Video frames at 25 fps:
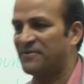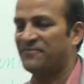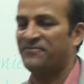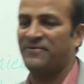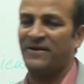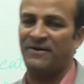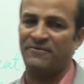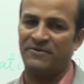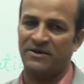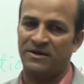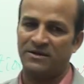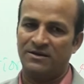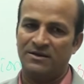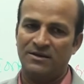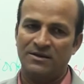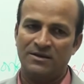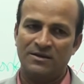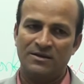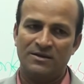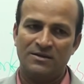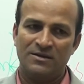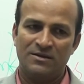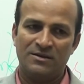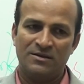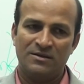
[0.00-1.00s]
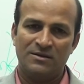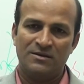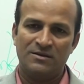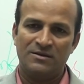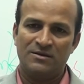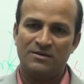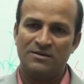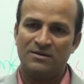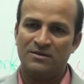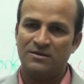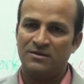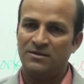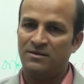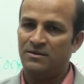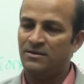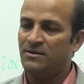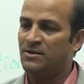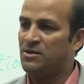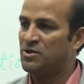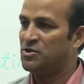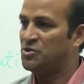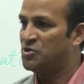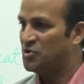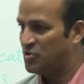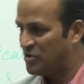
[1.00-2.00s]
favor.
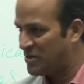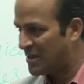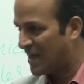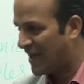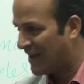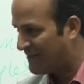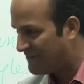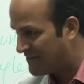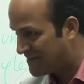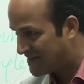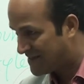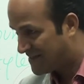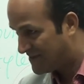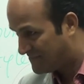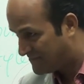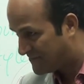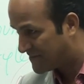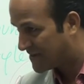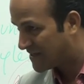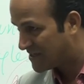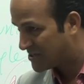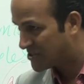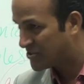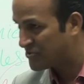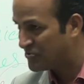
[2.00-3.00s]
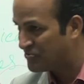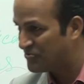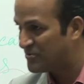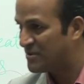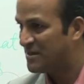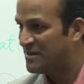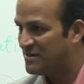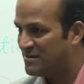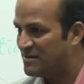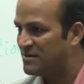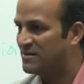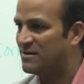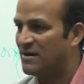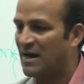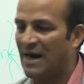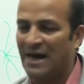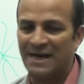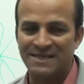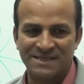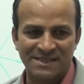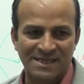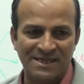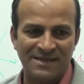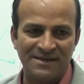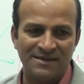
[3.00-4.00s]
Do you have a difficulty in
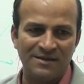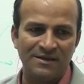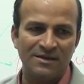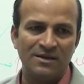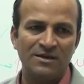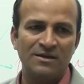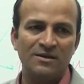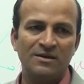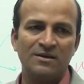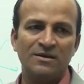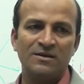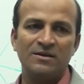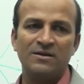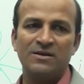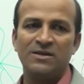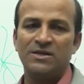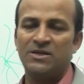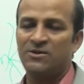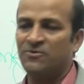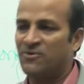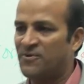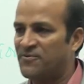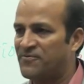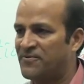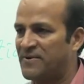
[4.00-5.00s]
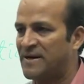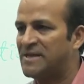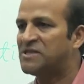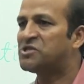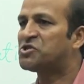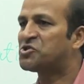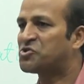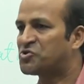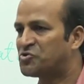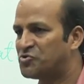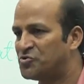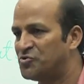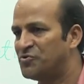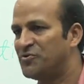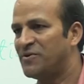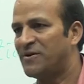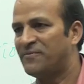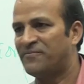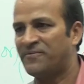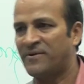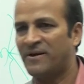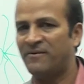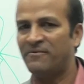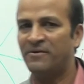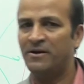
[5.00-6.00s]
asking your friends to do a
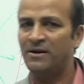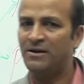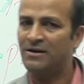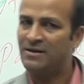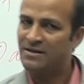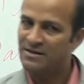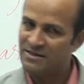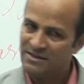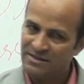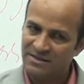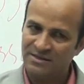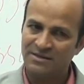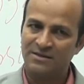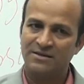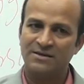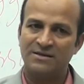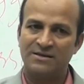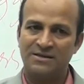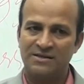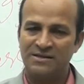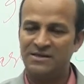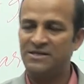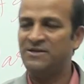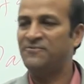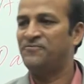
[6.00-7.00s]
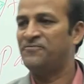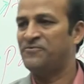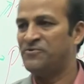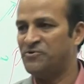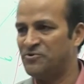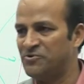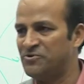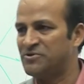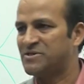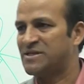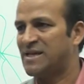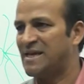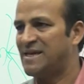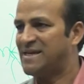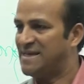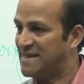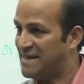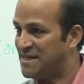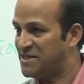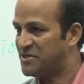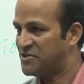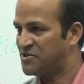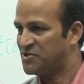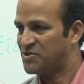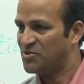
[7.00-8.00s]
favor? If you say
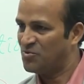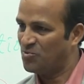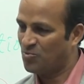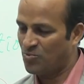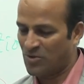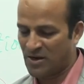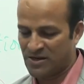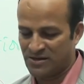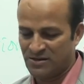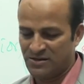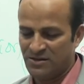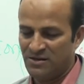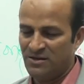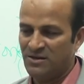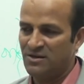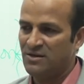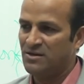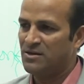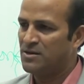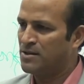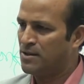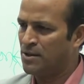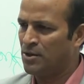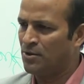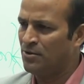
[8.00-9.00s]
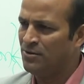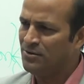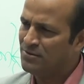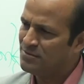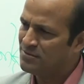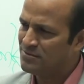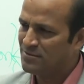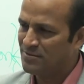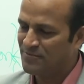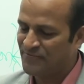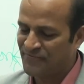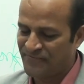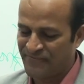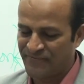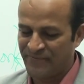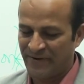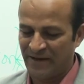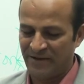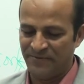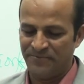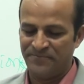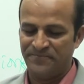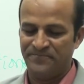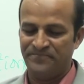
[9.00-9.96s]
yes, one, no, five.